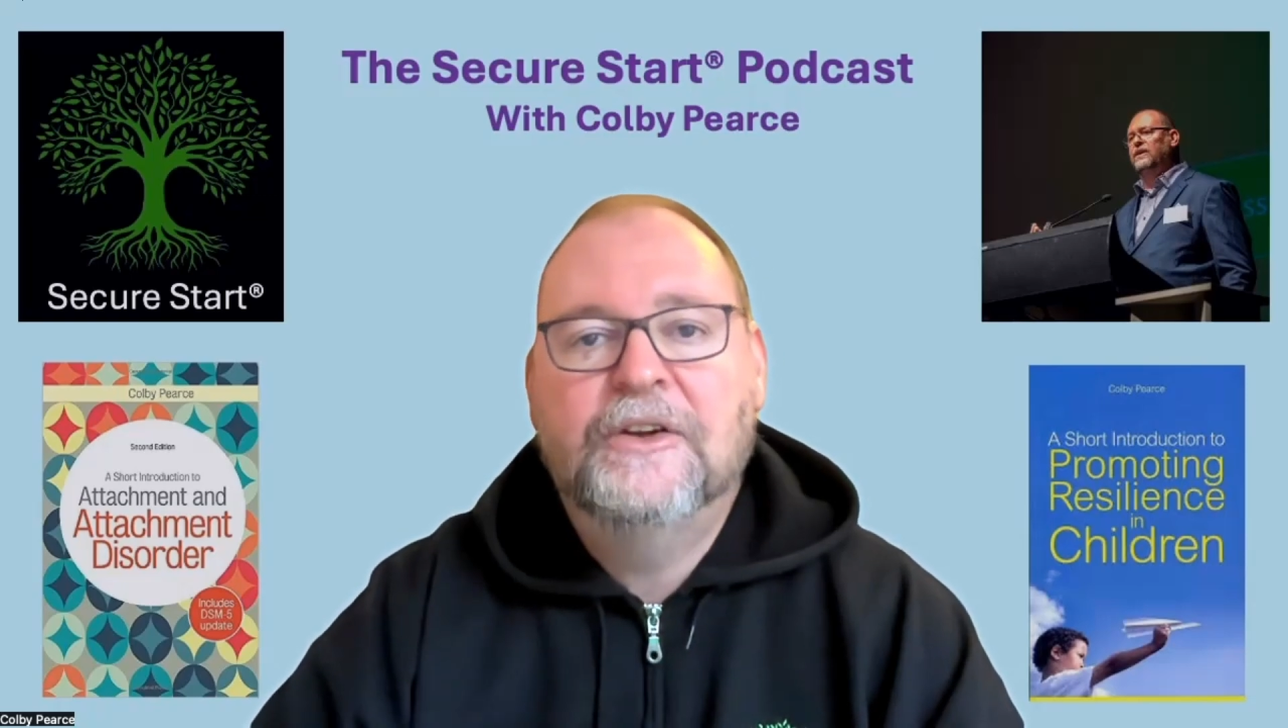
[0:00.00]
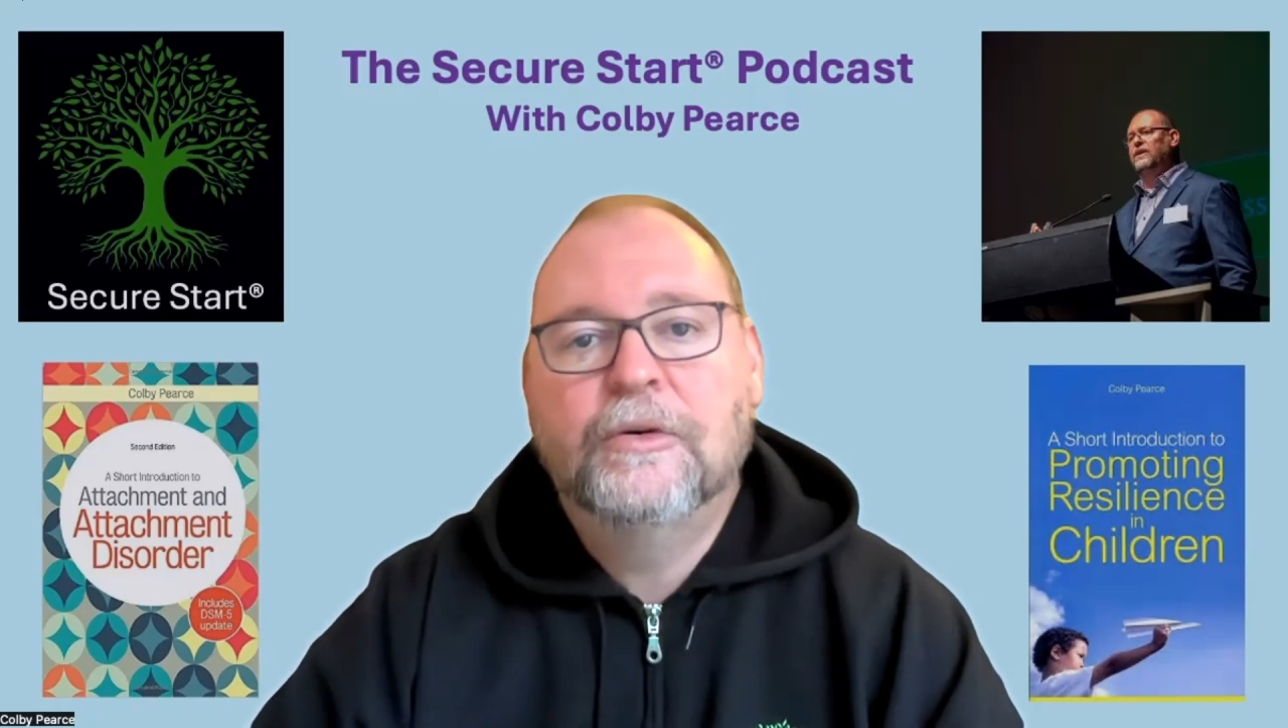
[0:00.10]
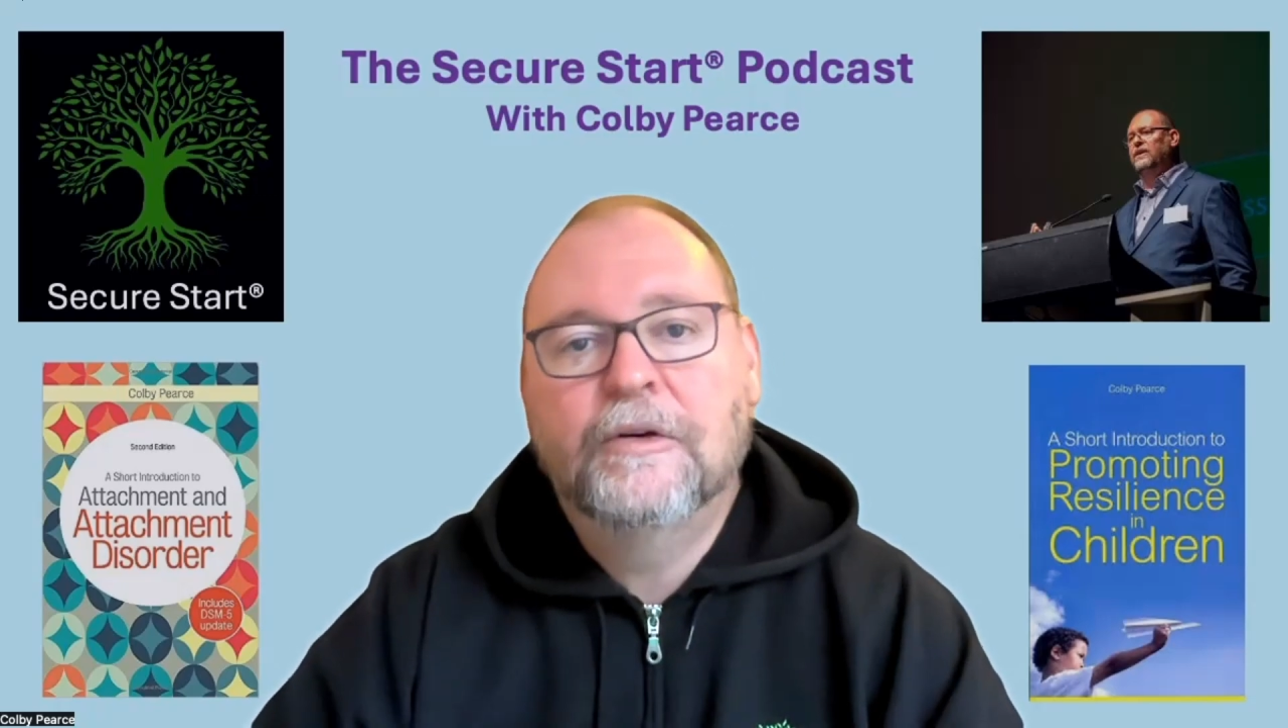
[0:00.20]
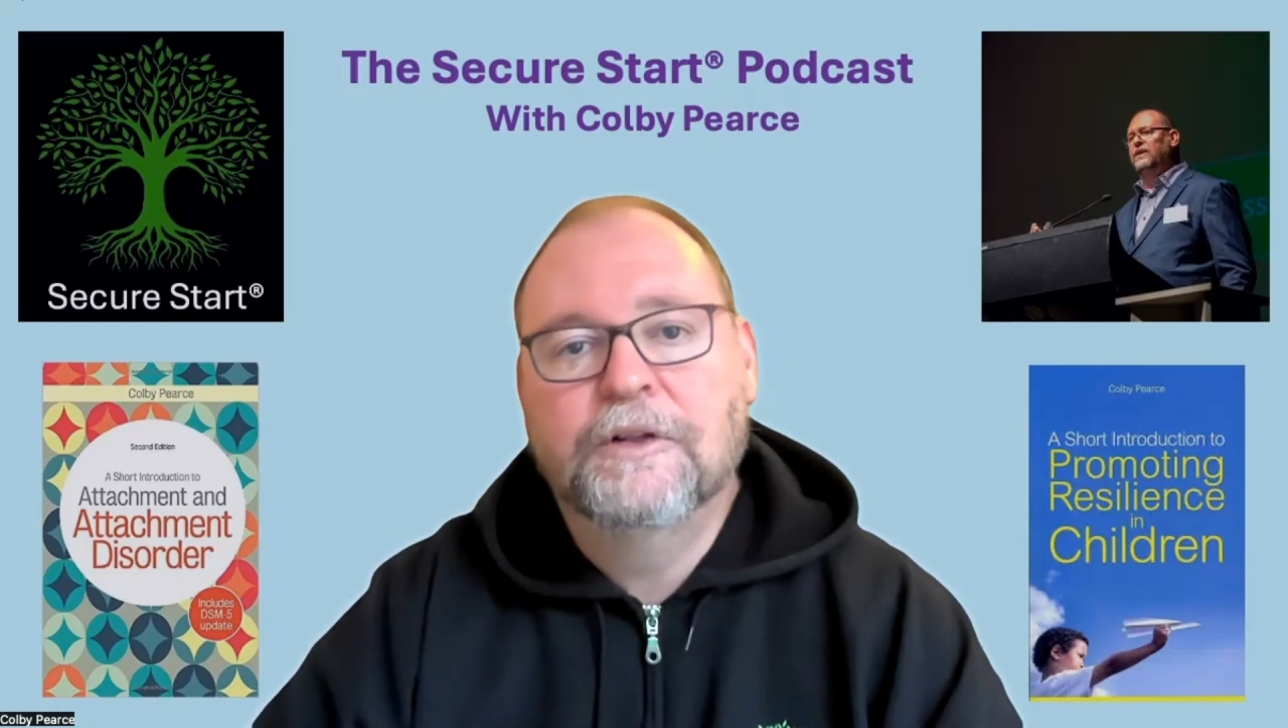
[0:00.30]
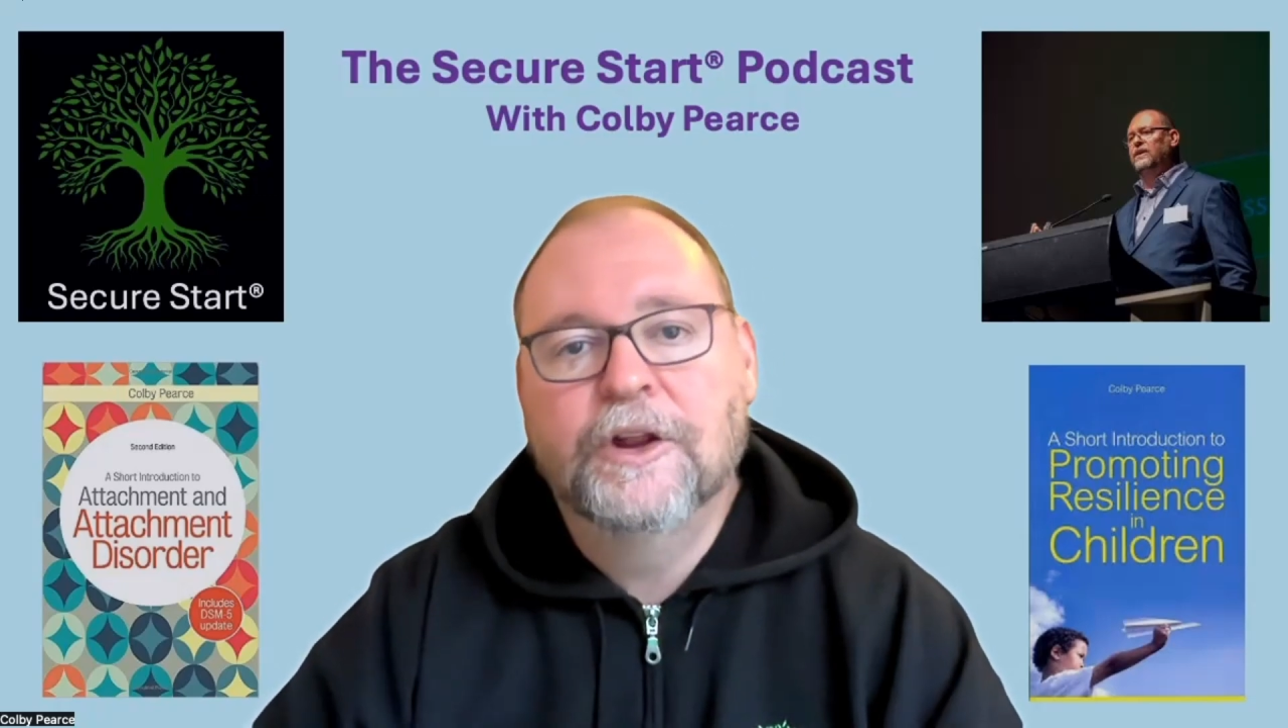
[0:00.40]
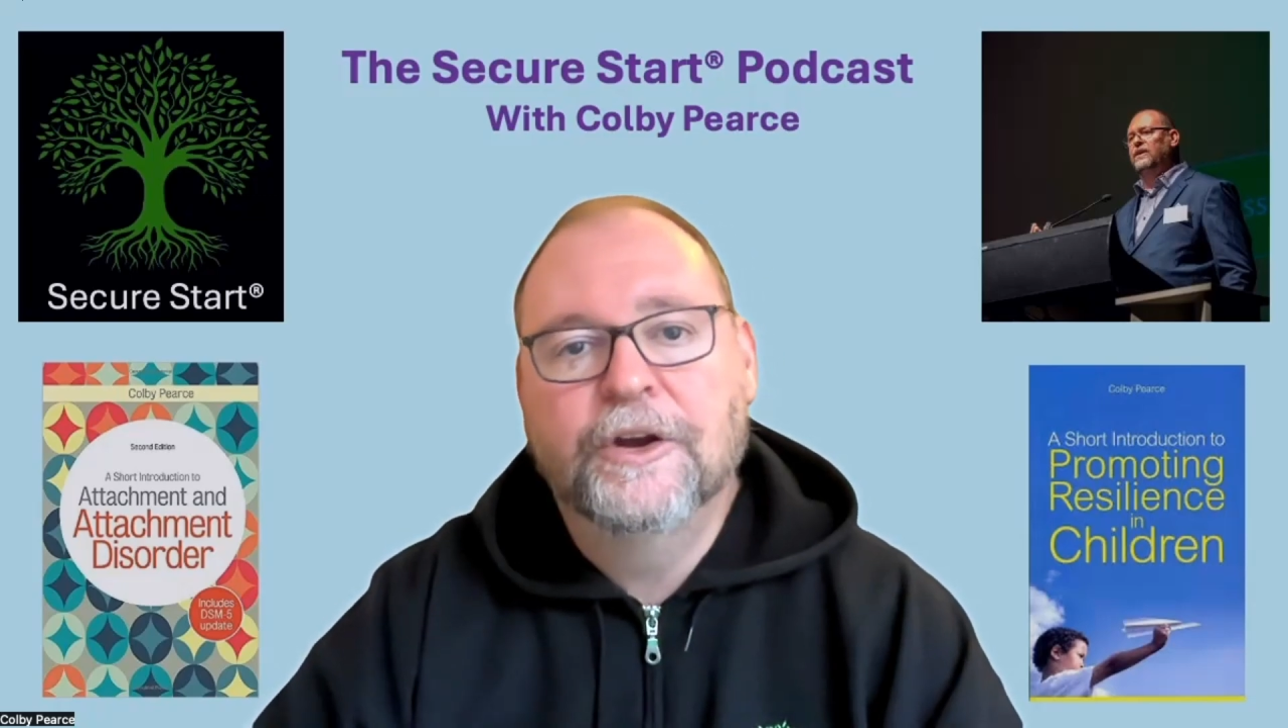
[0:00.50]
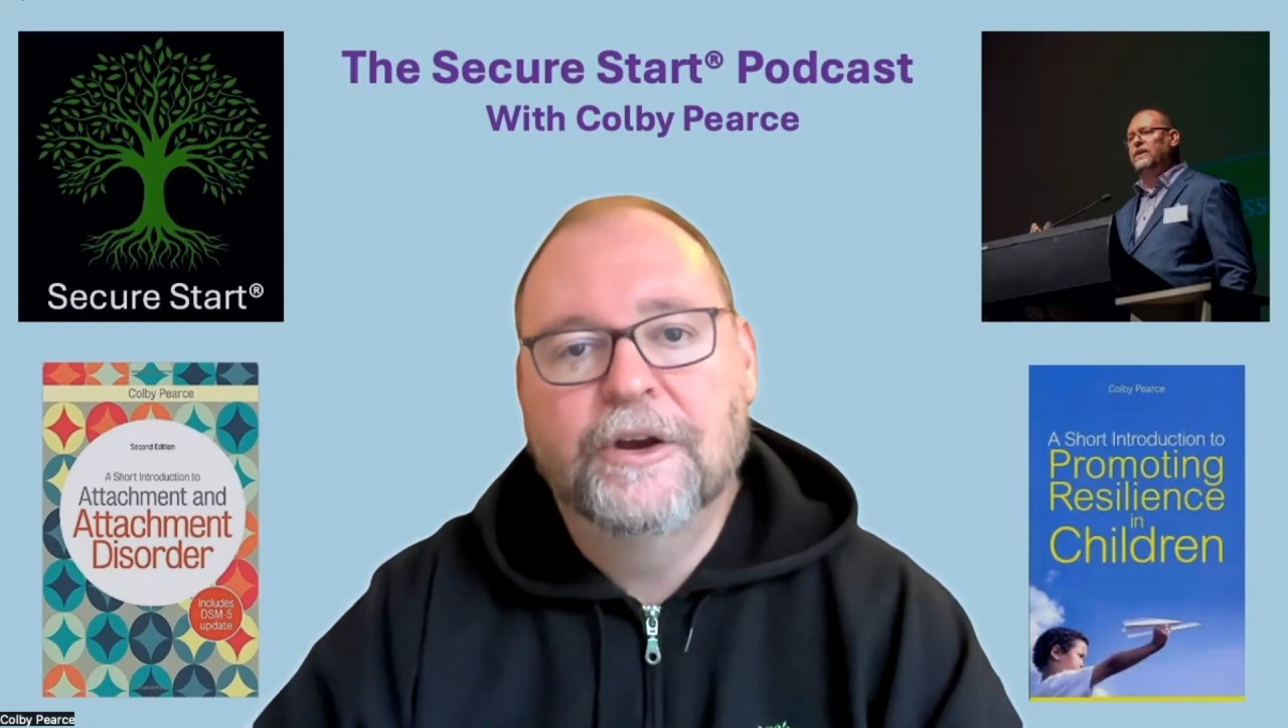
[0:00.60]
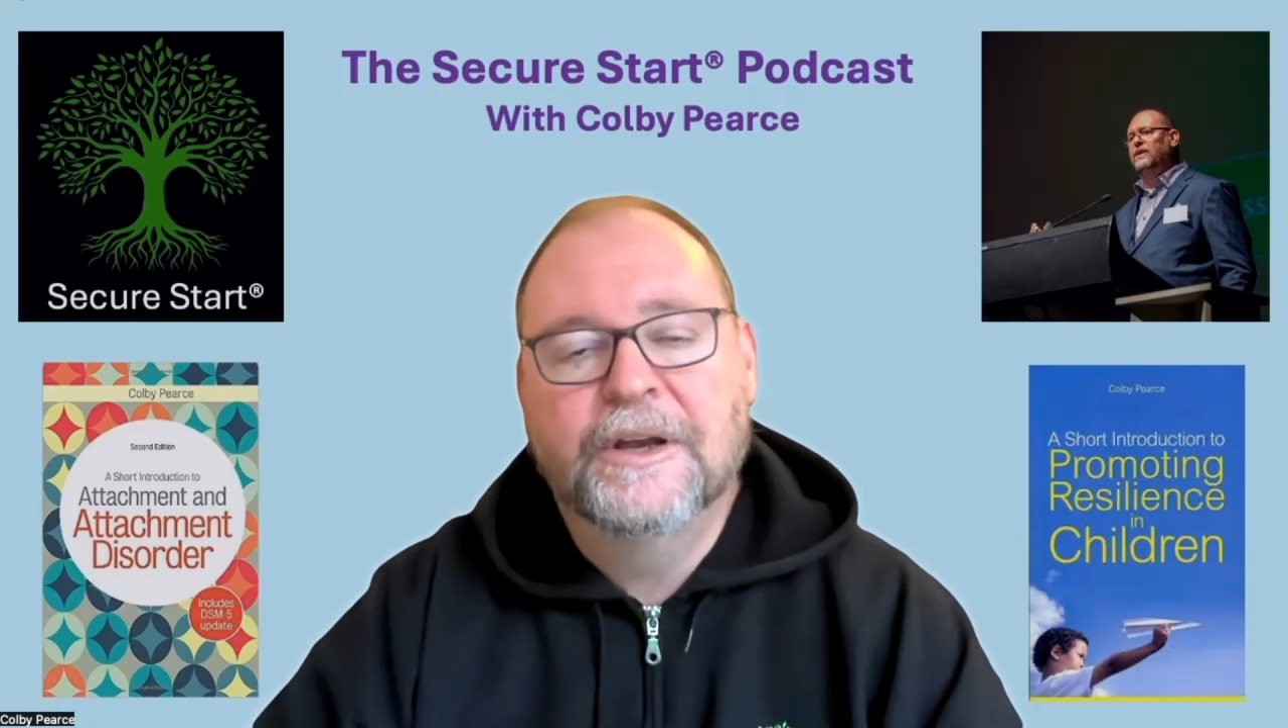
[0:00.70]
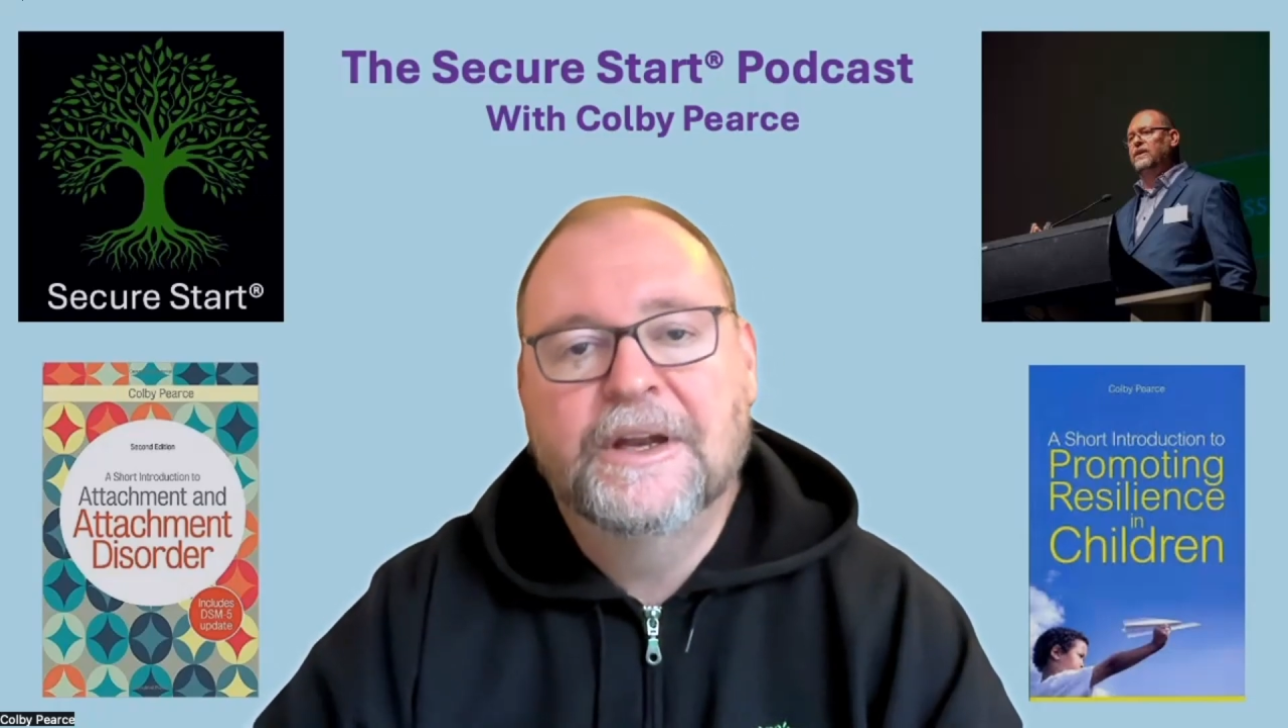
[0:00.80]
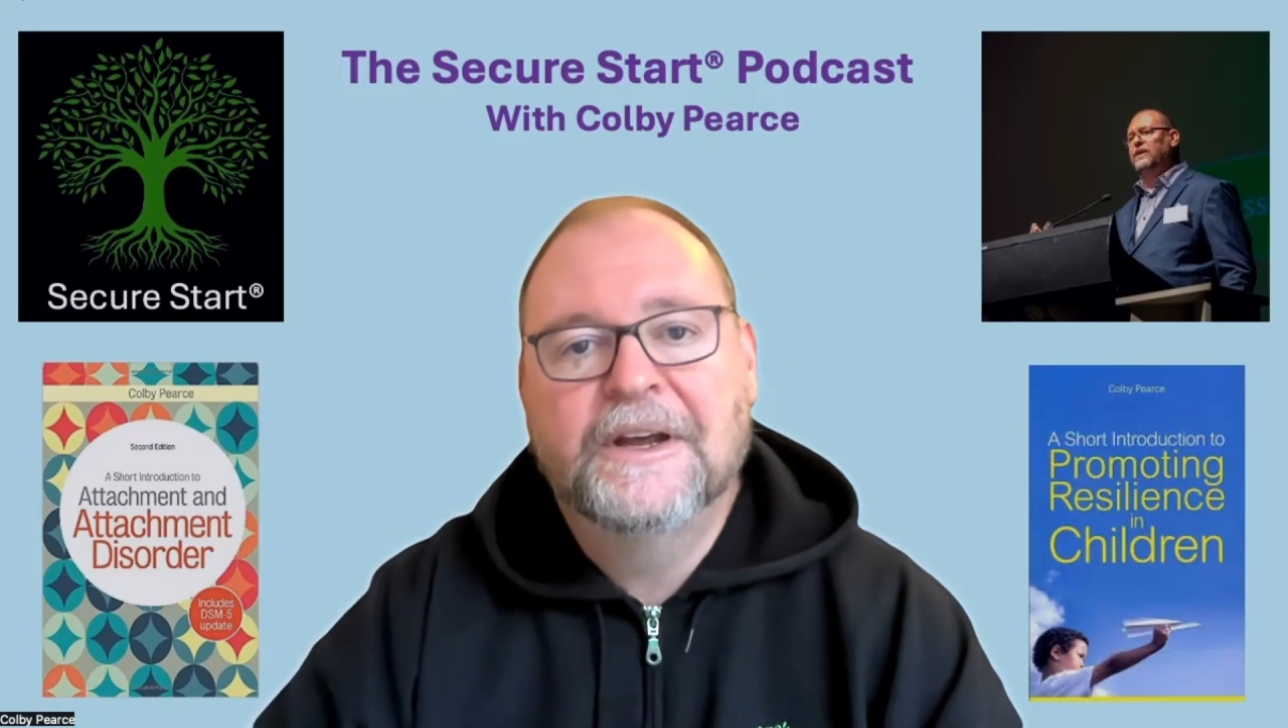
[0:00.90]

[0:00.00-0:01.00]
to have learned